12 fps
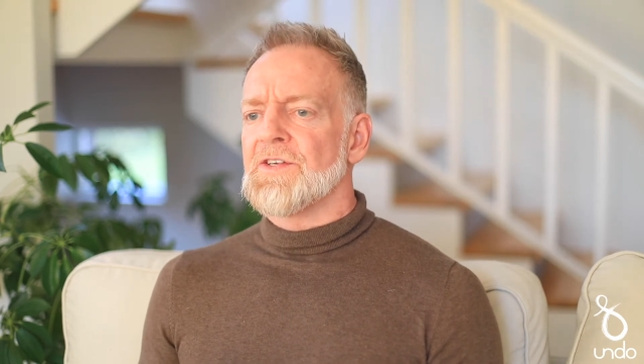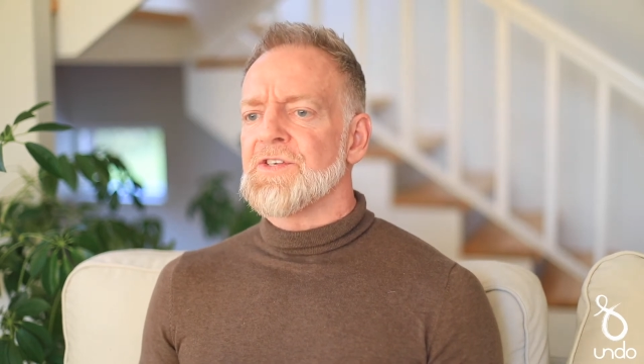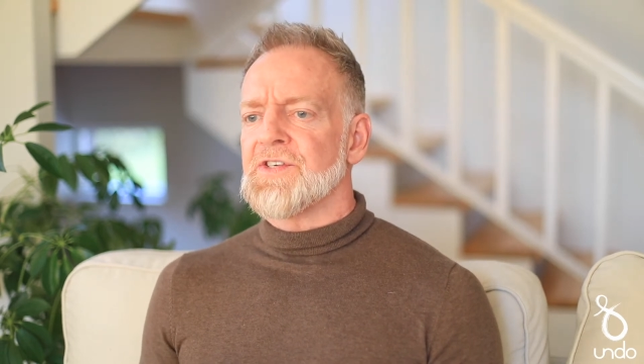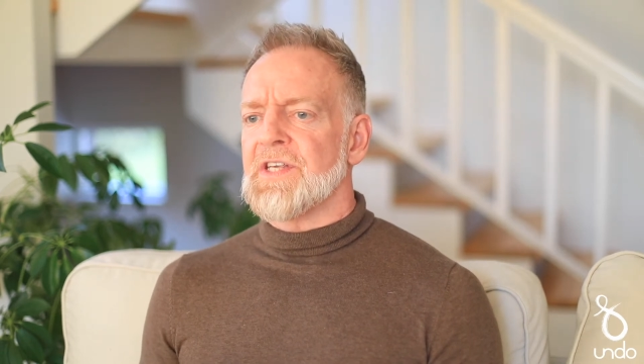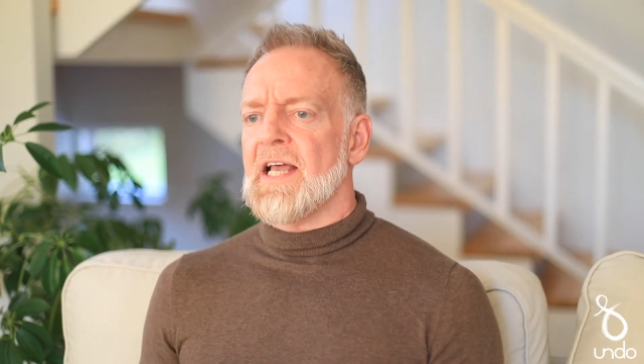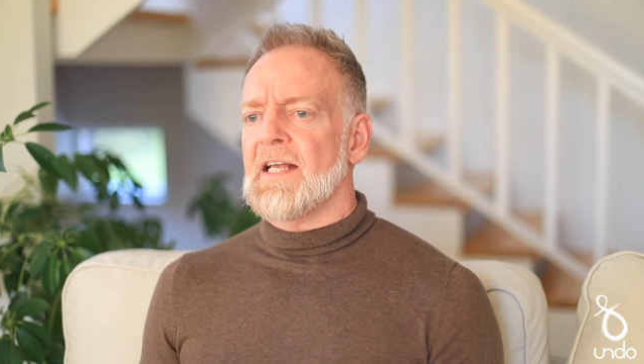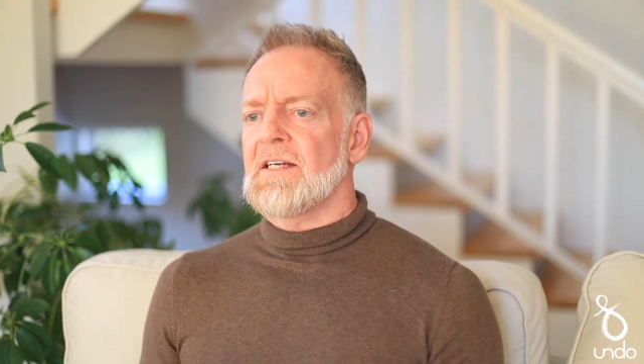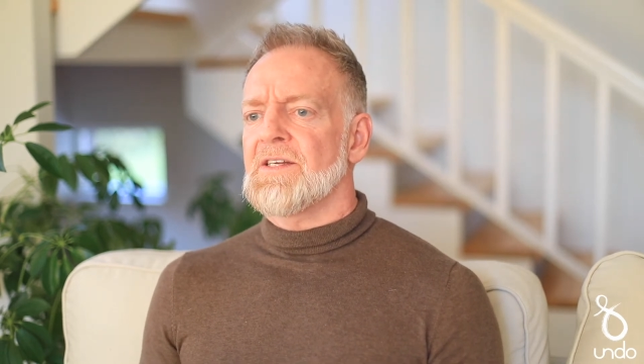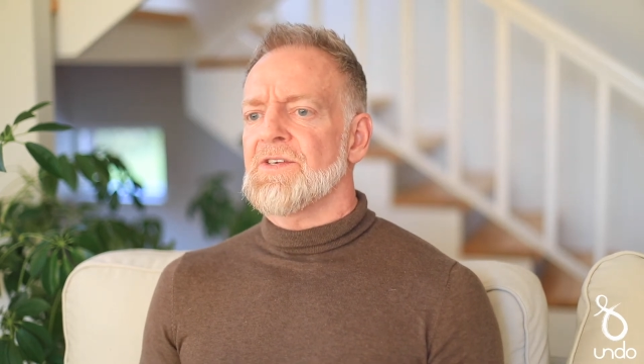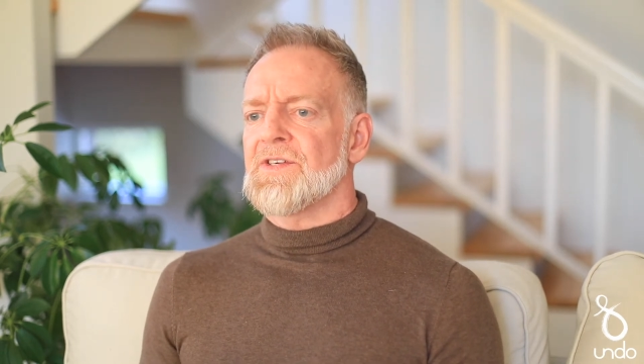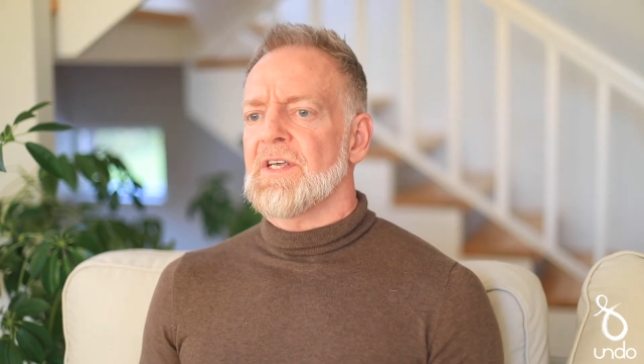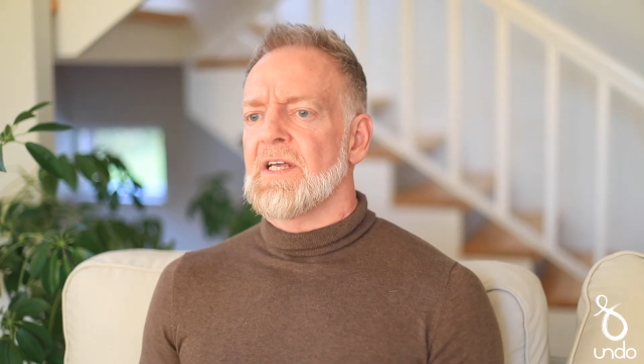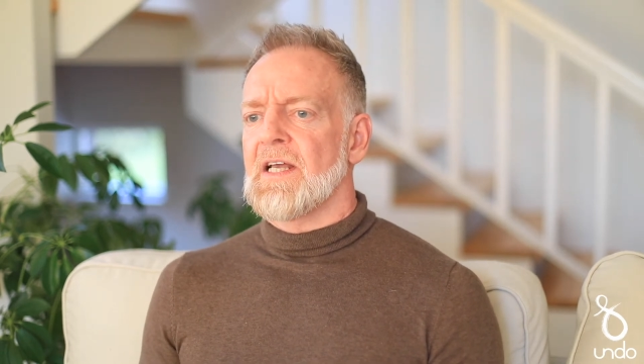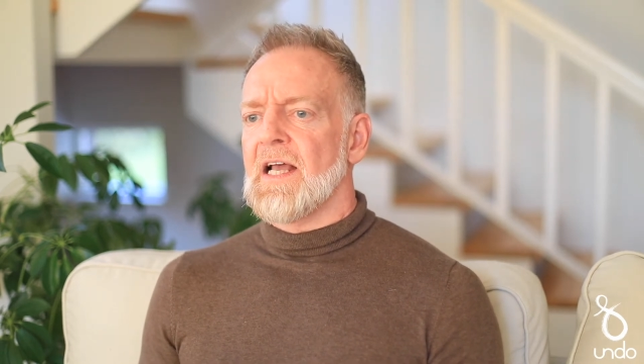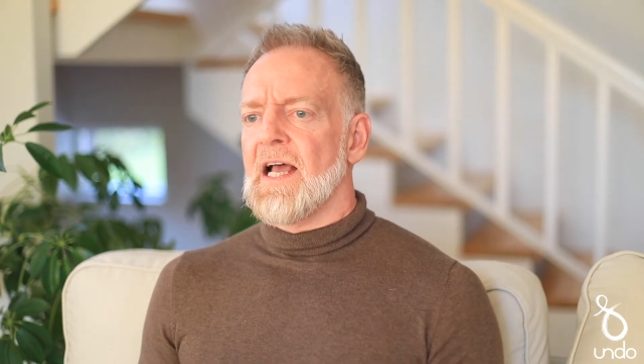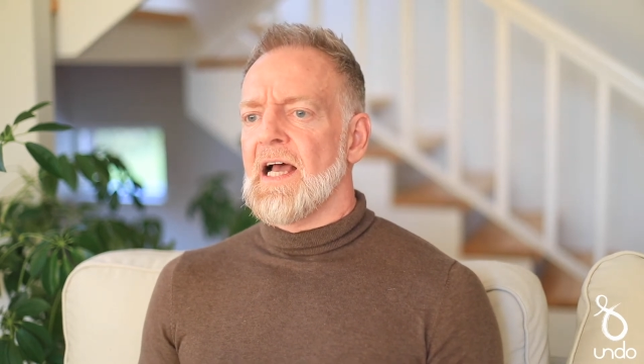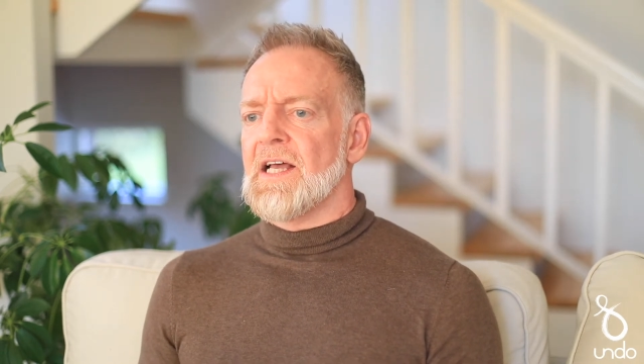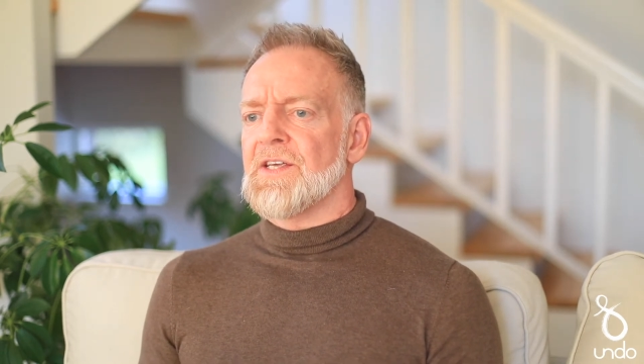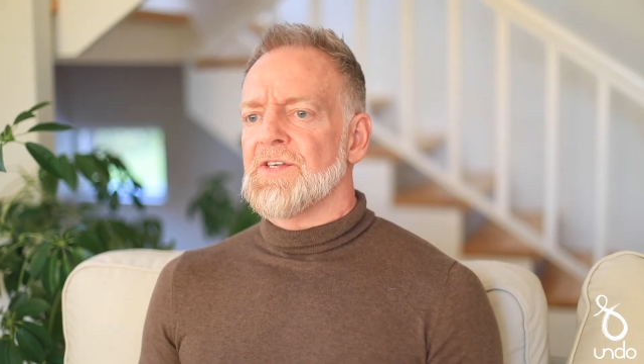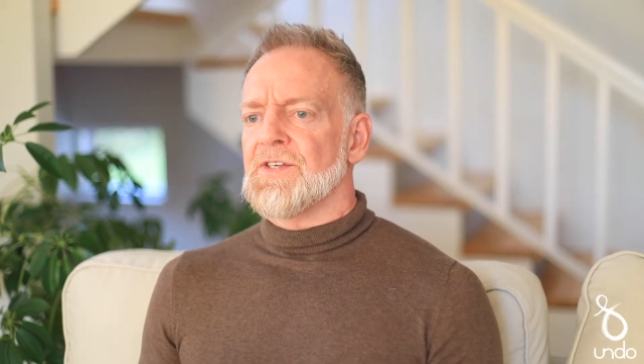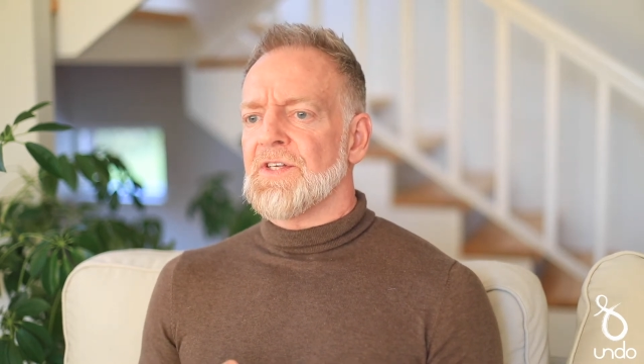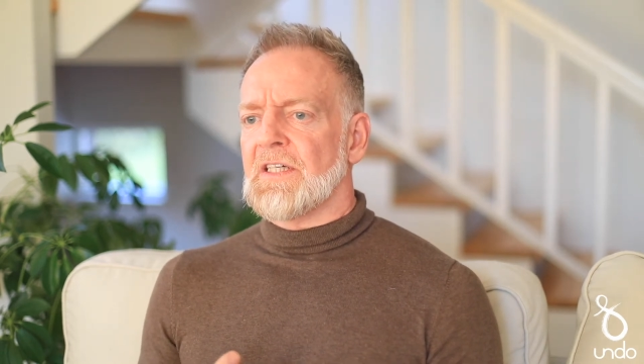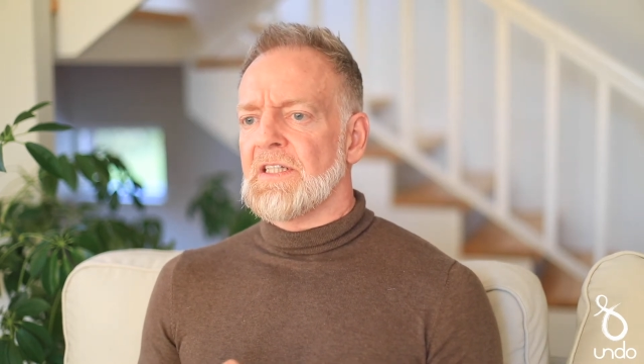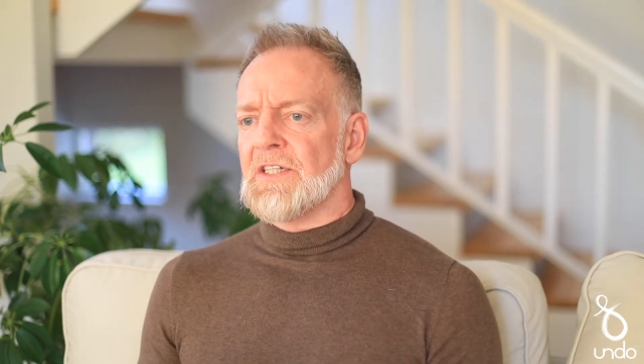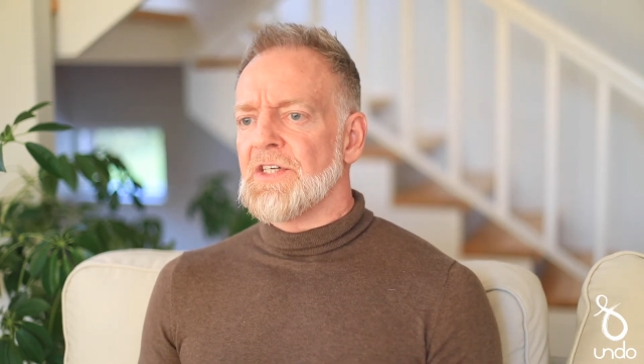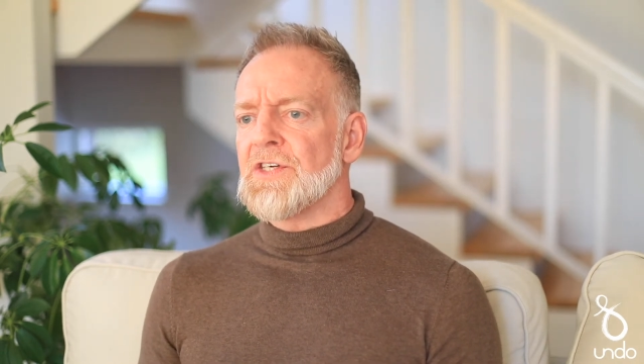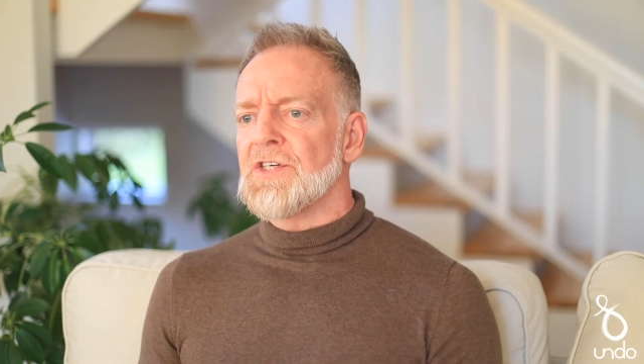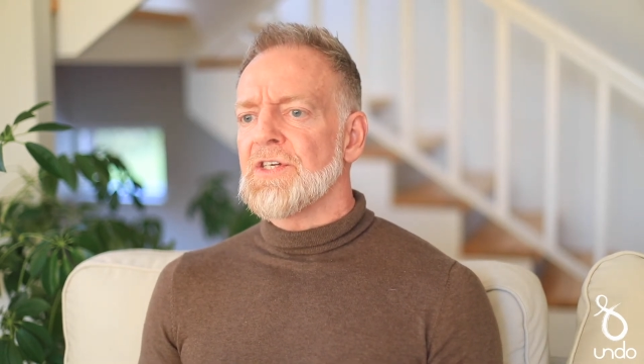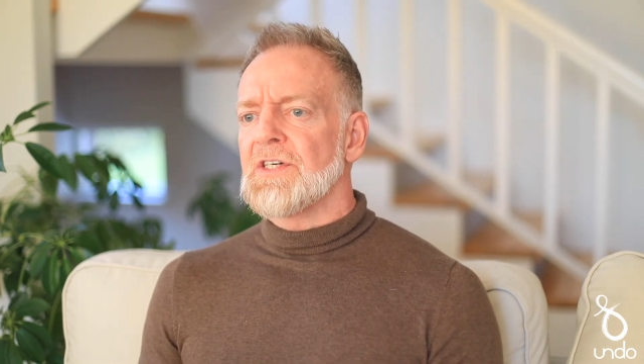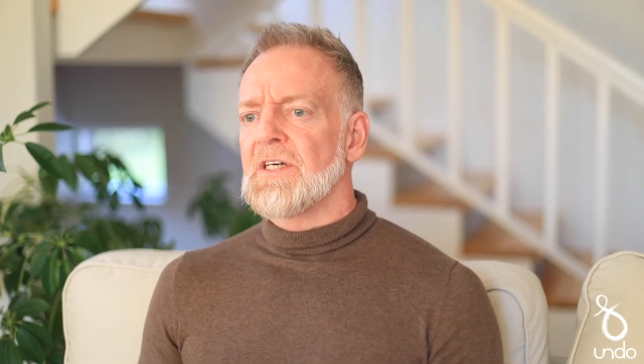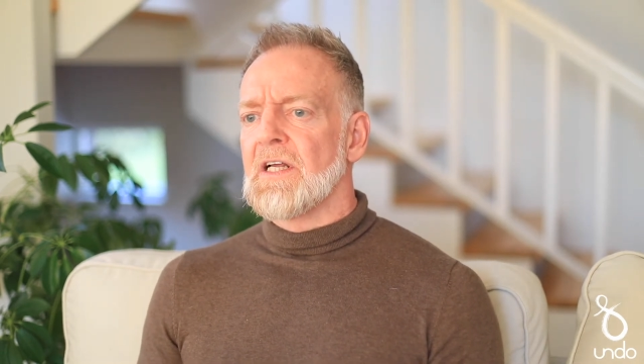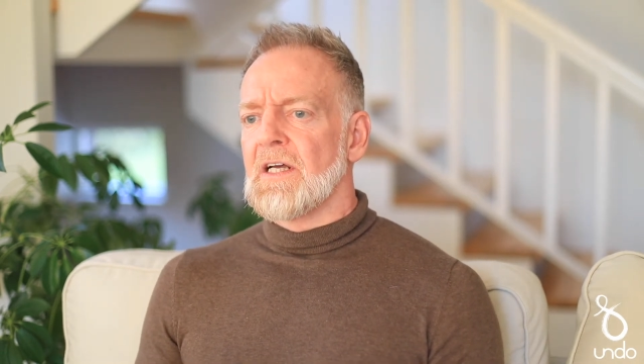sadness as the condition,